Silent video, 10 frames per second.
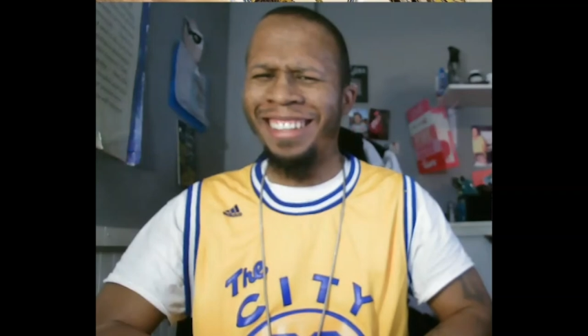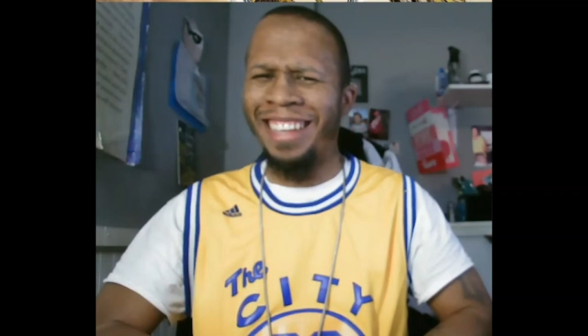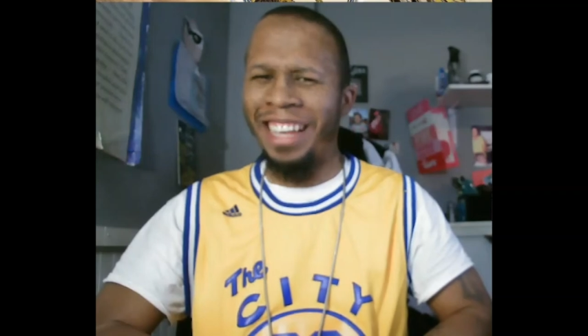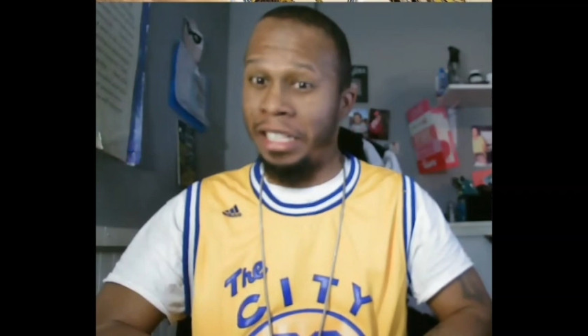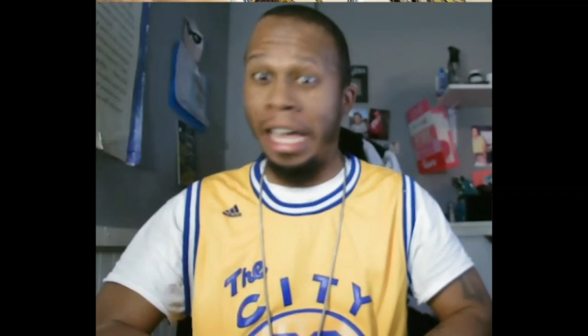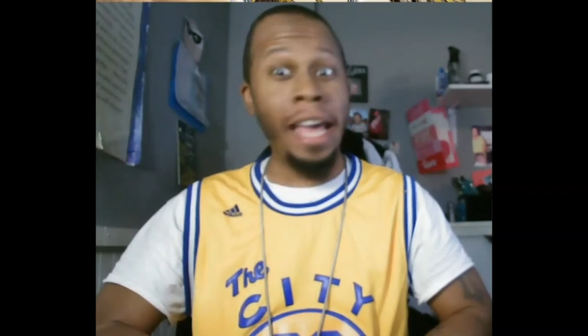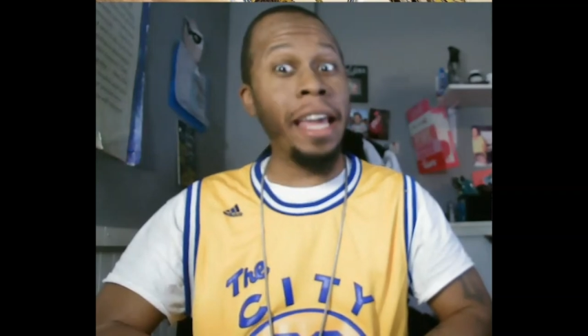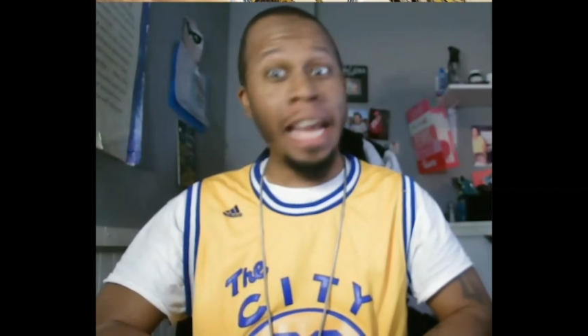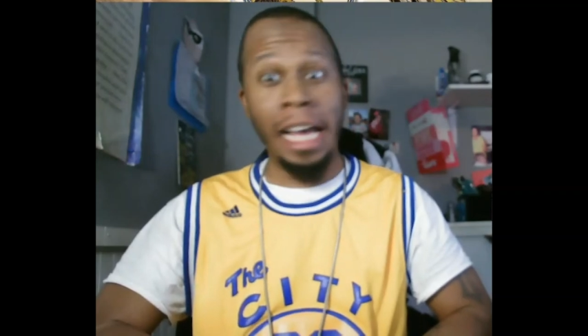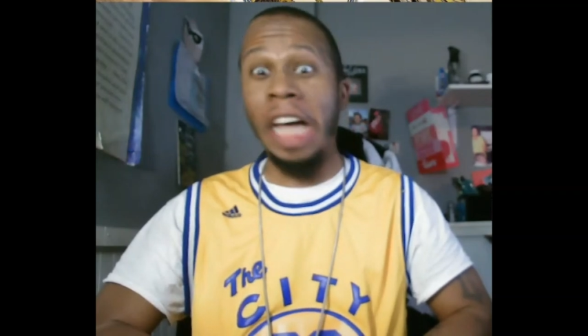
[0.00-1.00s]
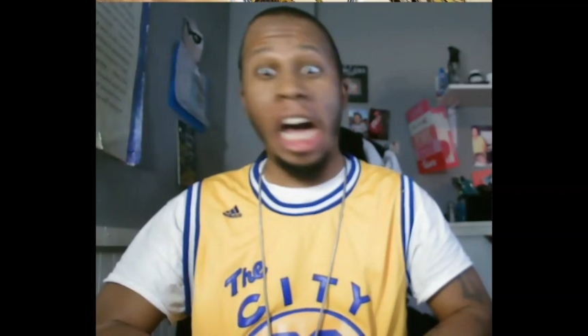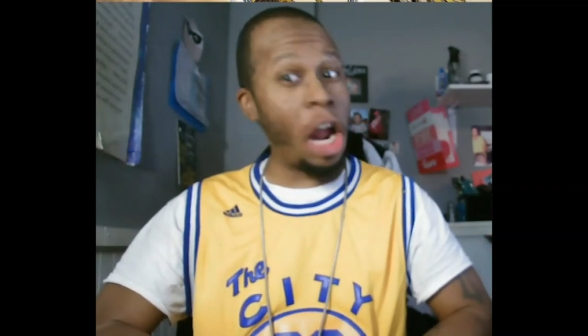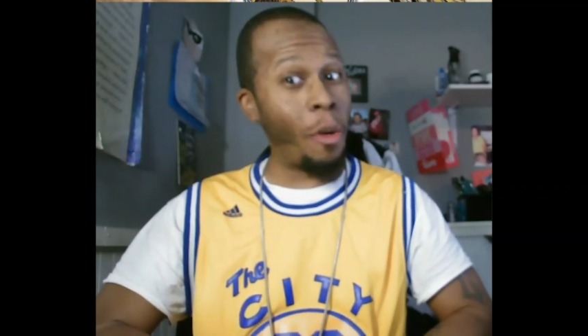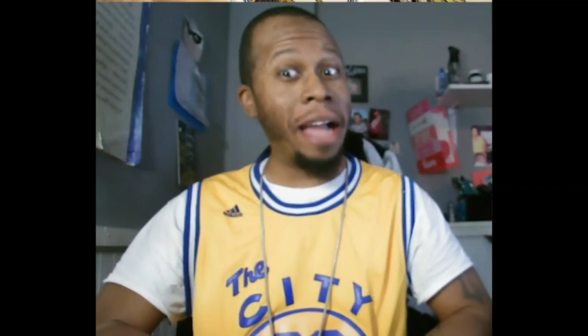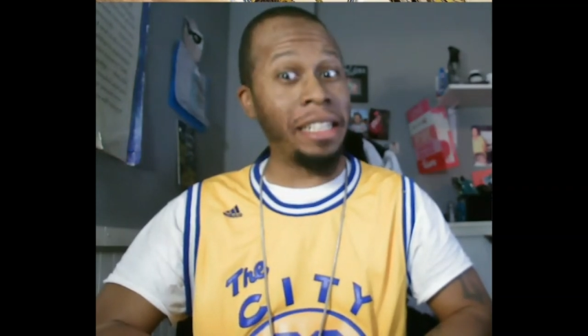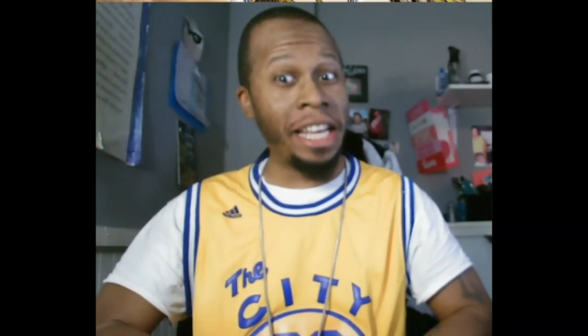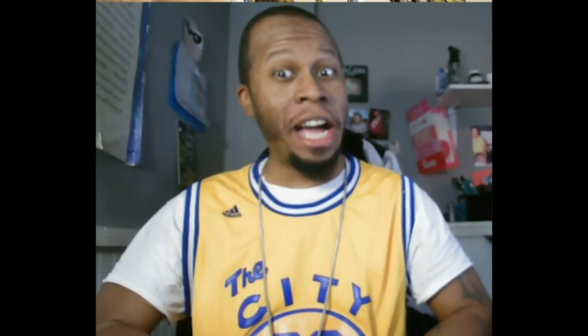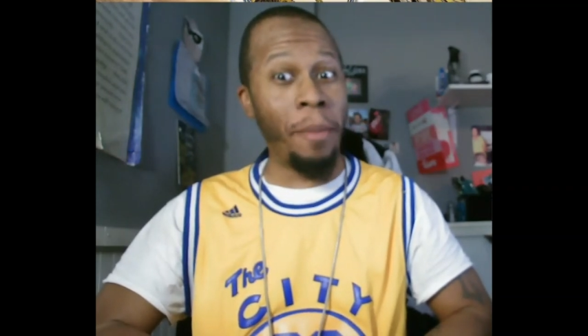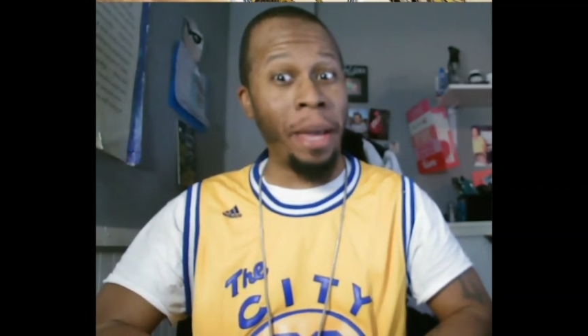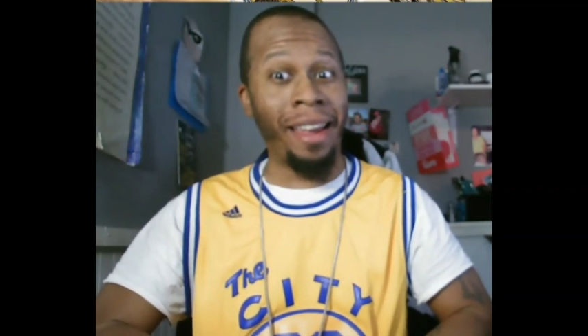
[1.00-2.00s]
That's hey, that's hot right
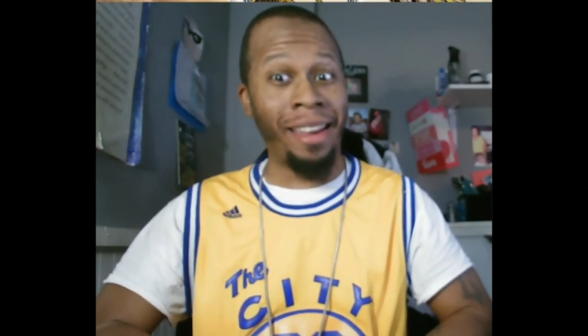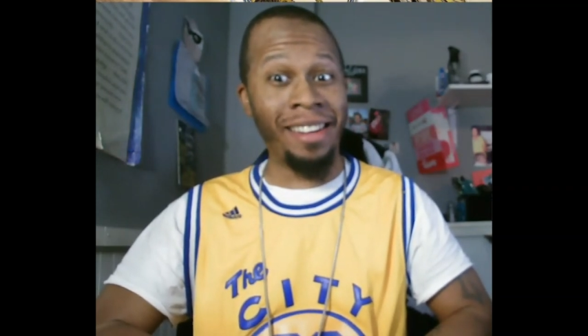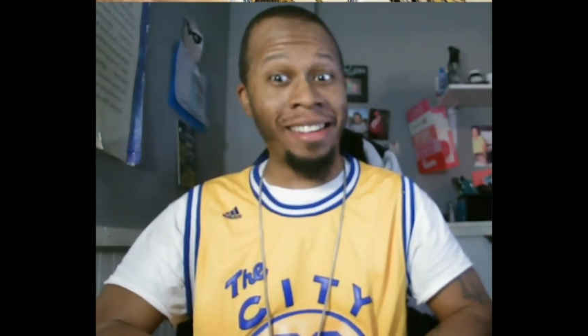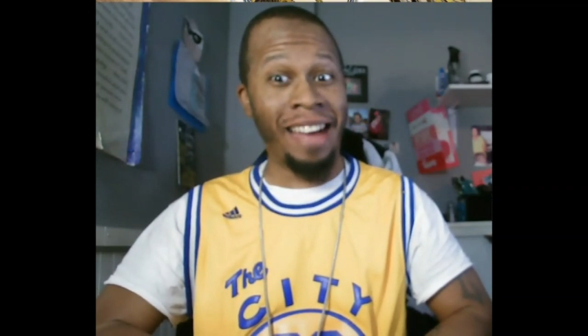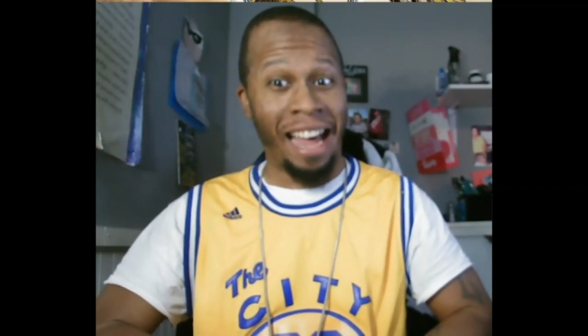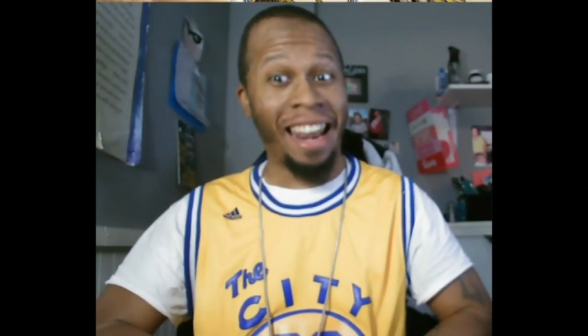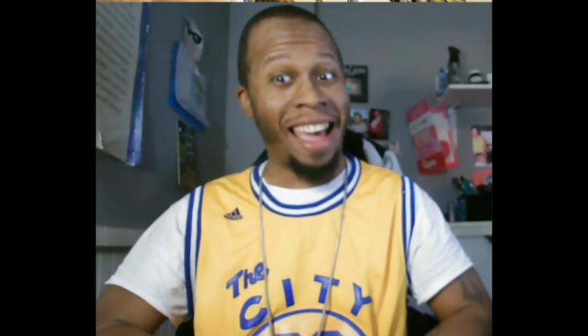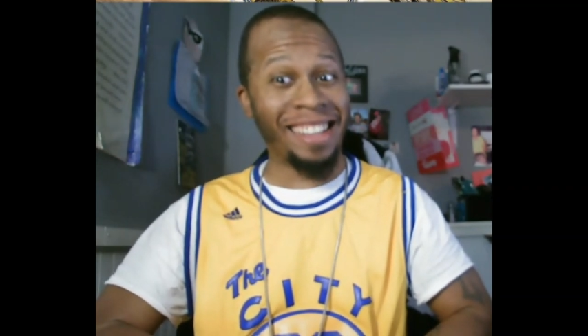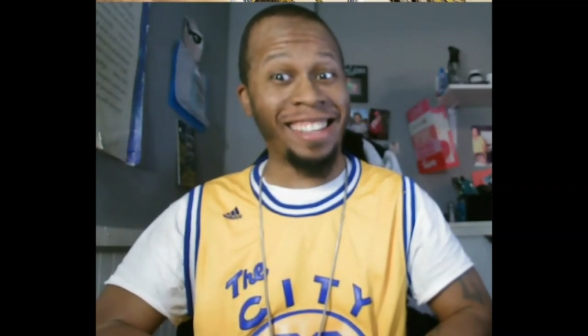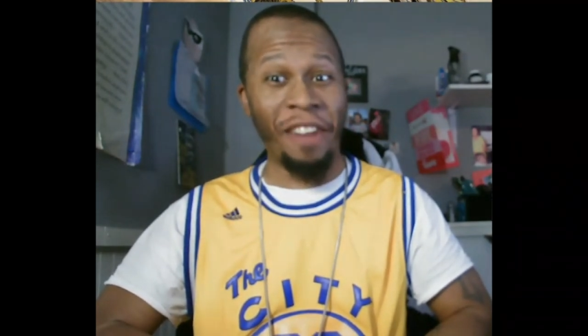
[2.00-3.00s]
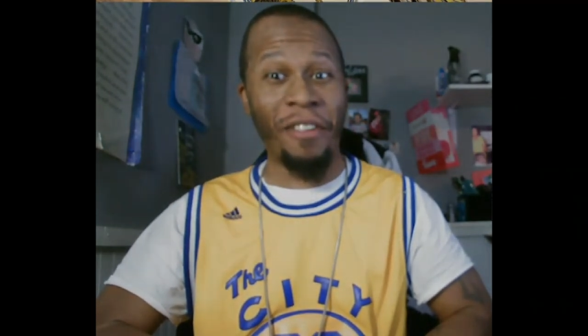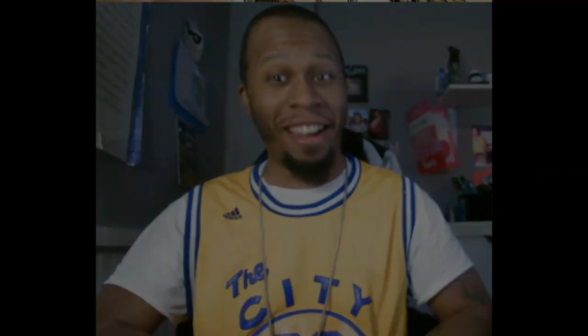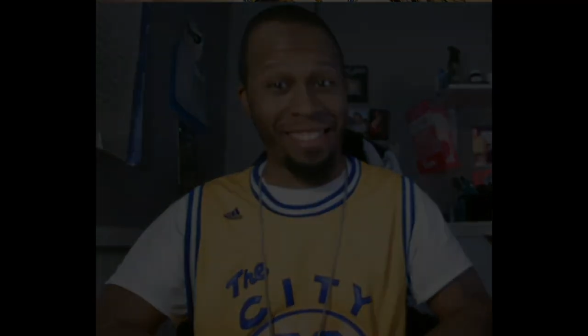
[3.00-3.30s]
there, man. I like that right